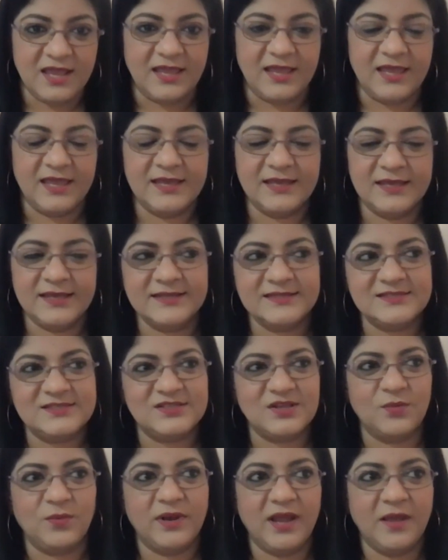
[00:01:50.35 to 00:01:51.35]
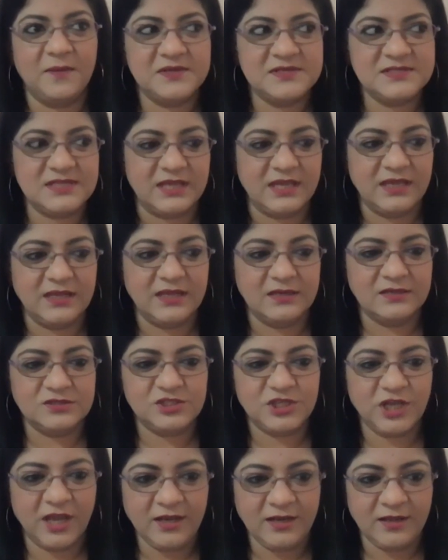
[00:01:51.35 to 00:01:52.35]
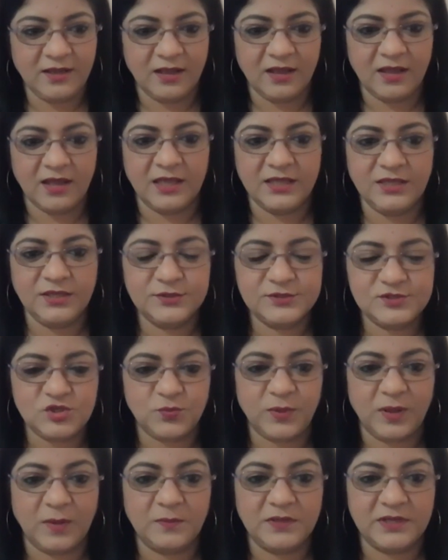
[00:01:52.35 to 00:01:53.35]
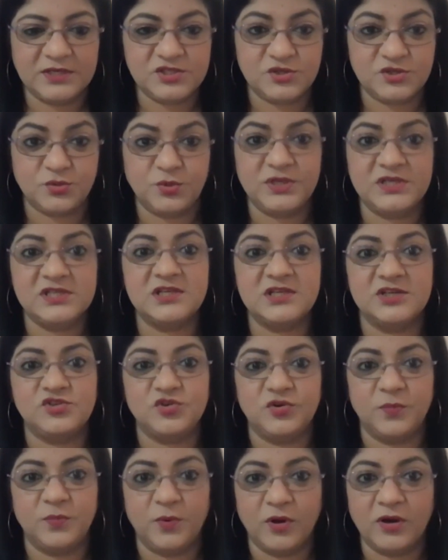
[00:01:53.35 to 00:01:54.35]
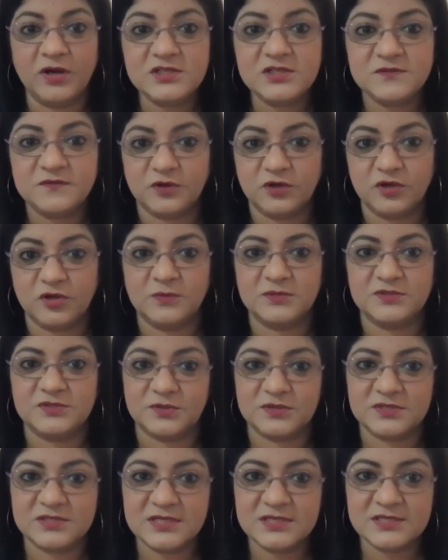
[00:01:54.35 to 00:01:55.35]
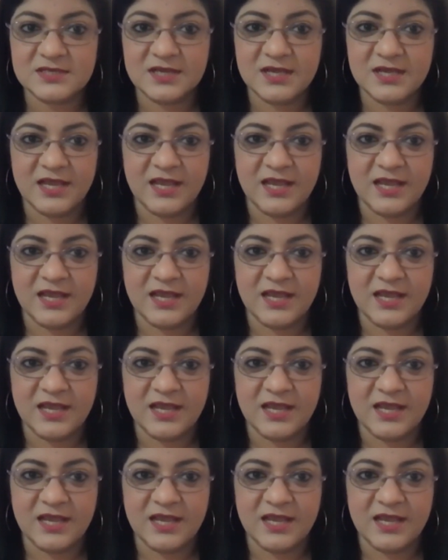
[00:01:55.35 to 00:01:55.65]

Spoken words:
And so when I was in China, I used to publish research reports for Global Sources.